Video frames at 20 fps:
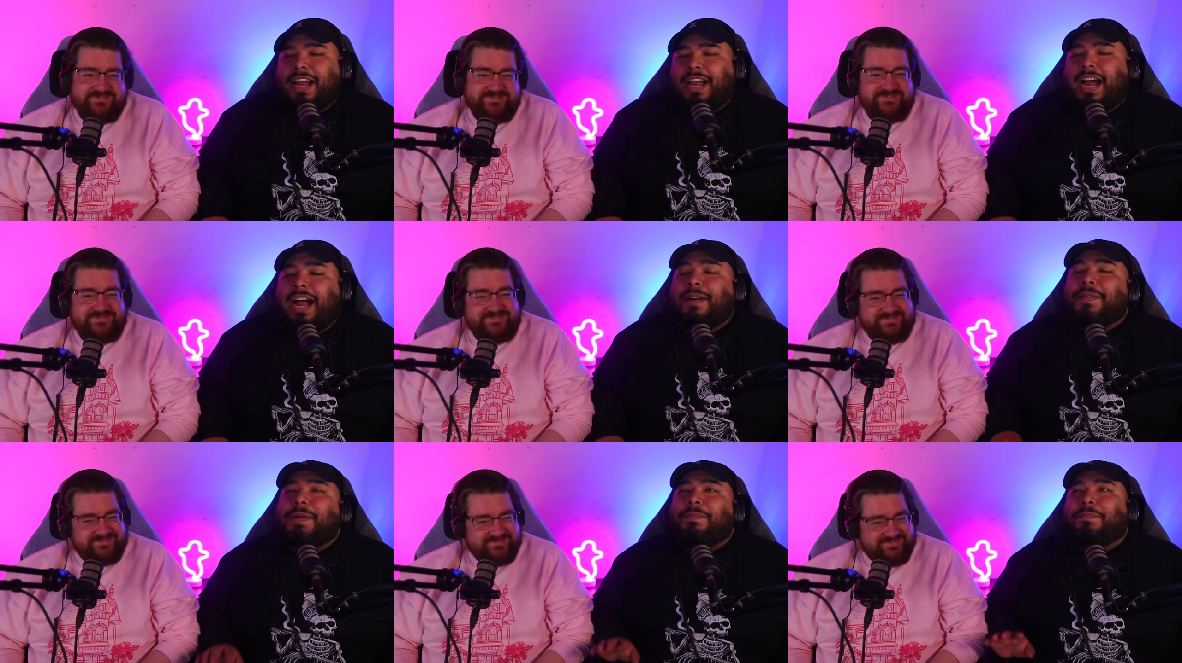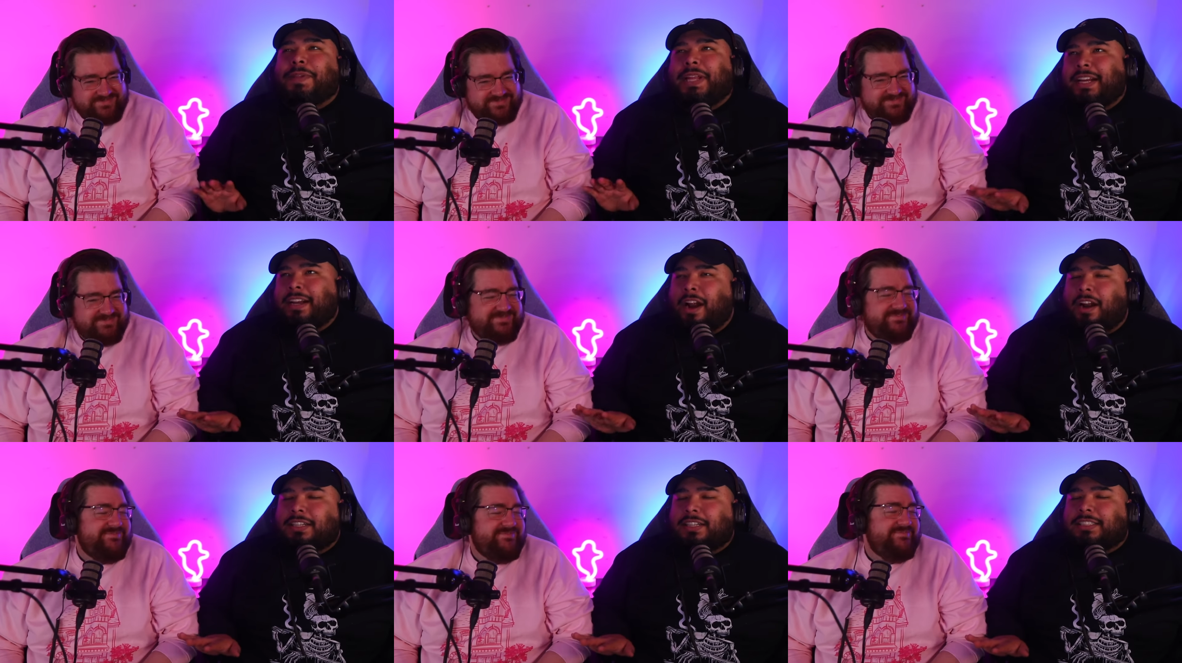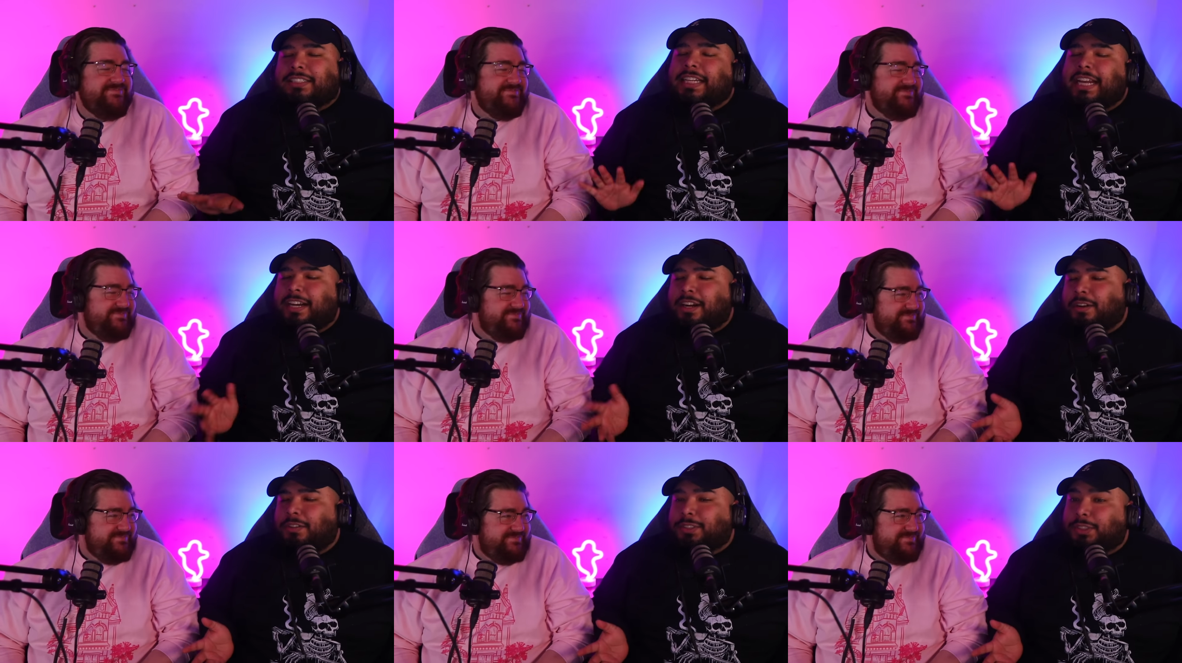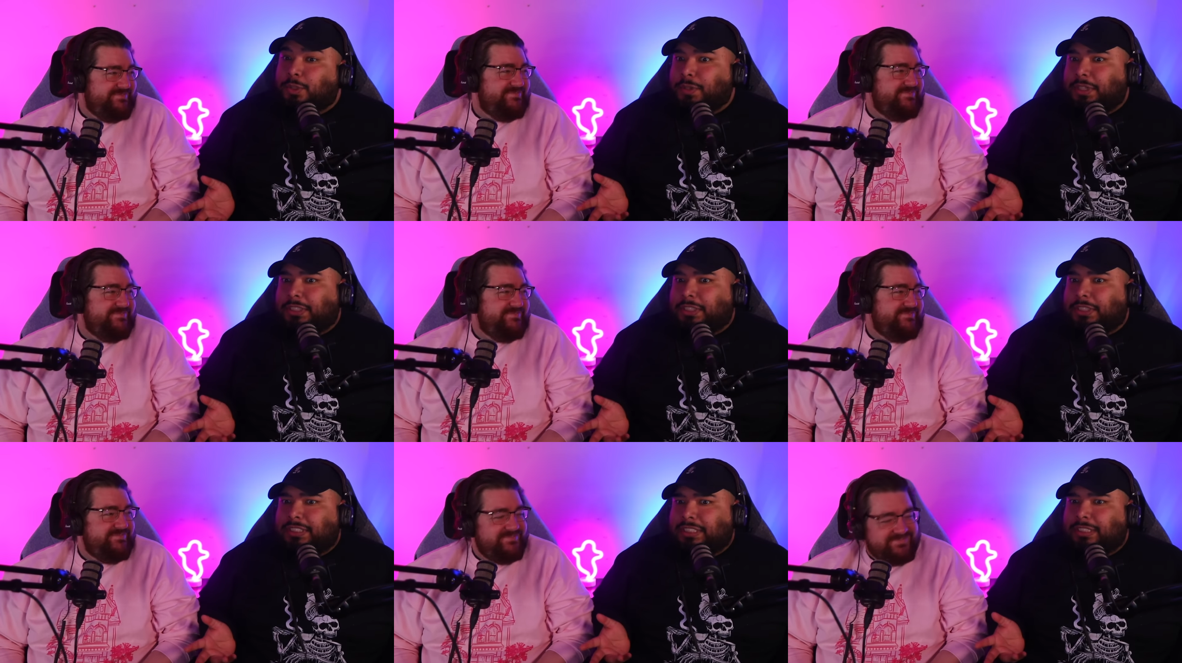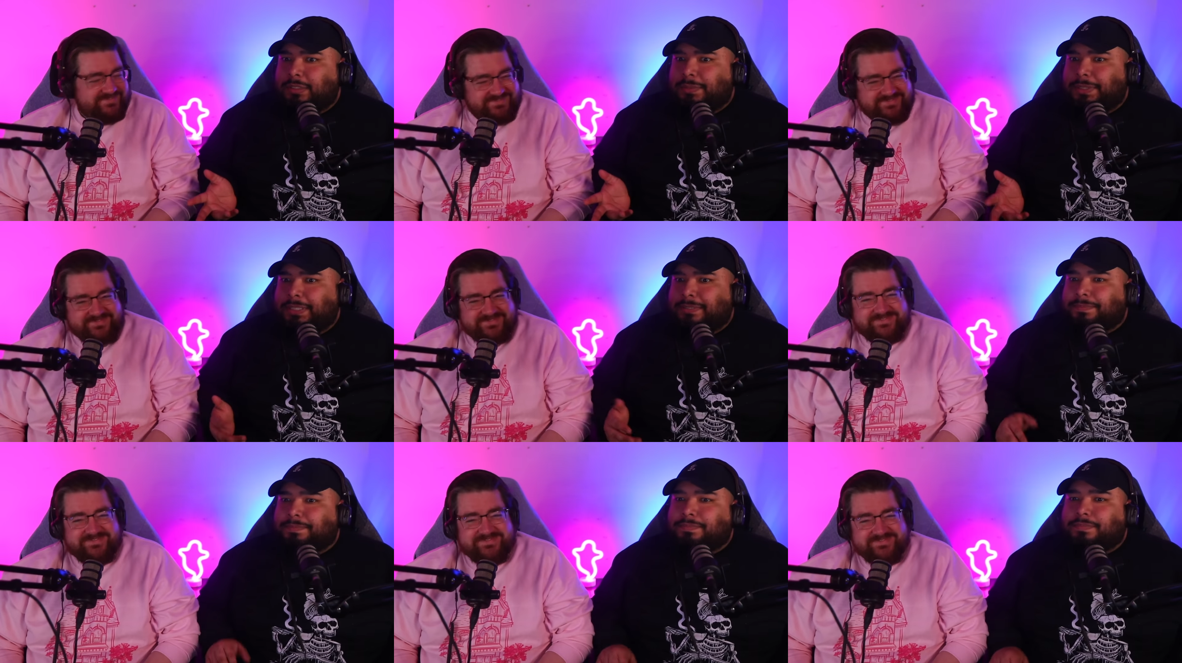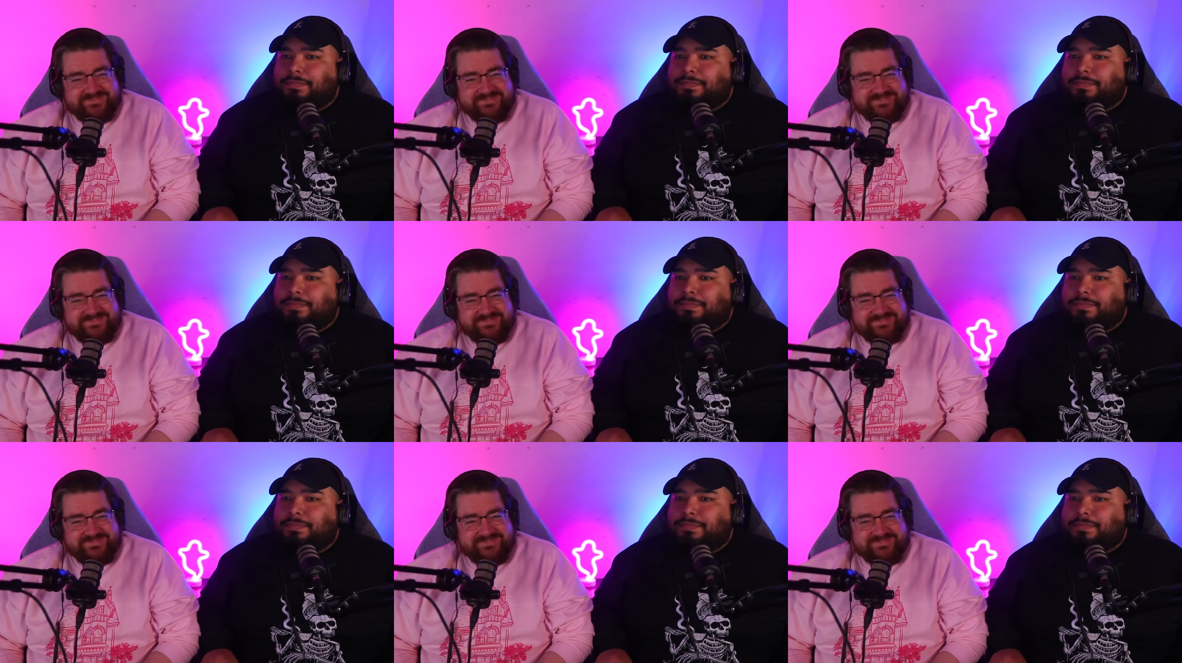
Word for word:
Speaker 1: I mean, playing hard to get also works a little bit.